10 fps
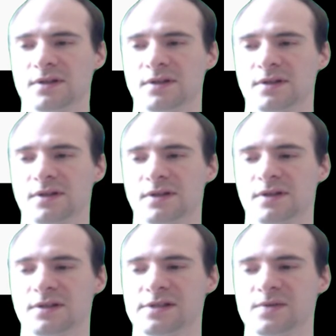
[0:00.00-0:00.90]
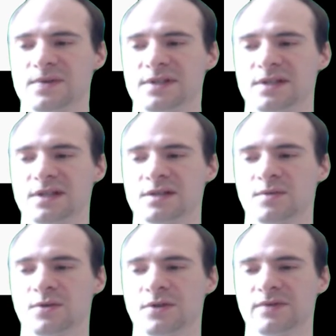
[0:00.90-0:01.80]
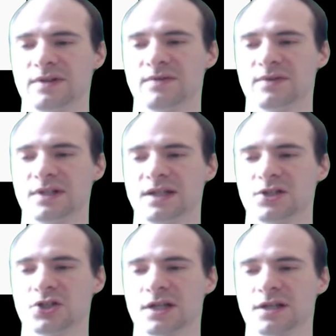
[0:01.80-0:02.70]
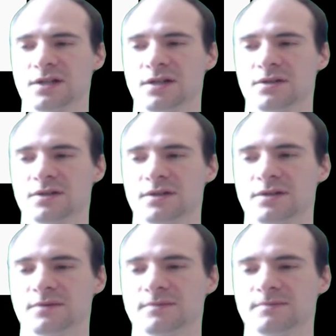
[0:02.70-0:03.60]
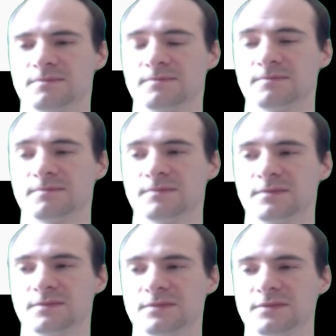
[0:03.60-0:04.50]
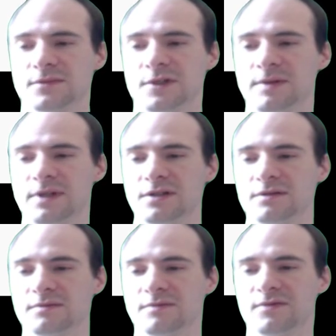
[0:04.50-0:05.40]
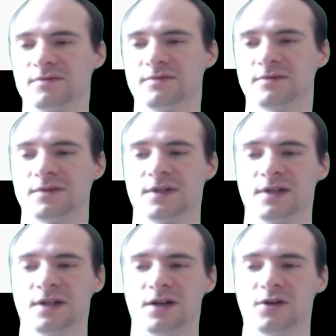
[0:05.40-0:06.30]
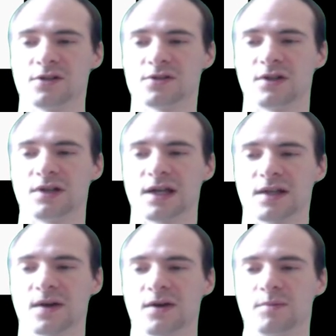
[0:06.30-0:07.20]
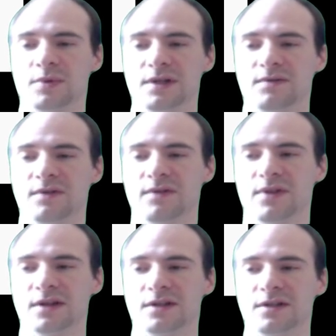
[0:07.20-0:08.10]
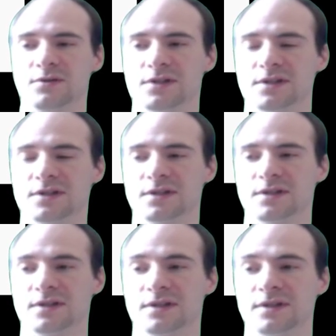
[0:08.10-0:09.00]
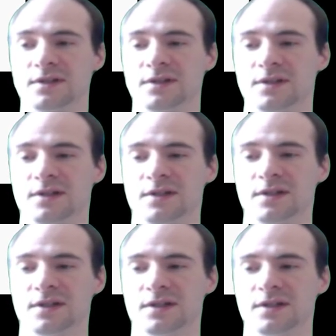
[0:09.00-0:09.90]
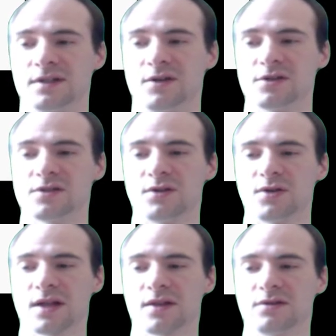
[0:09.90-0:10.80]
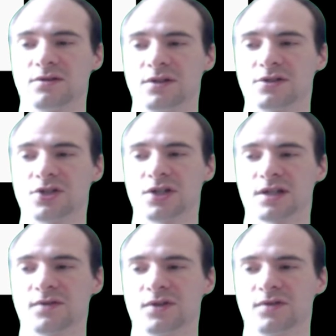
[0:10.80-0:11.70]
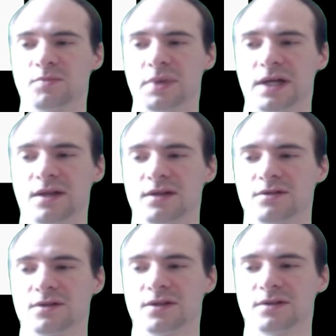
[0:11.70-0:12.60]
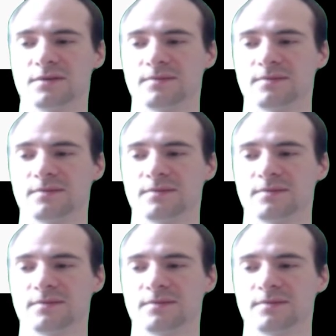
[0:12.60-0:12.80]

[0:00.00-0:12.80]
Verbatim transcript: Uh, is this another one that will get checked down? I mean, I also don't like the complete with the deuces. I also don't like the turn check. I would have bet the turn.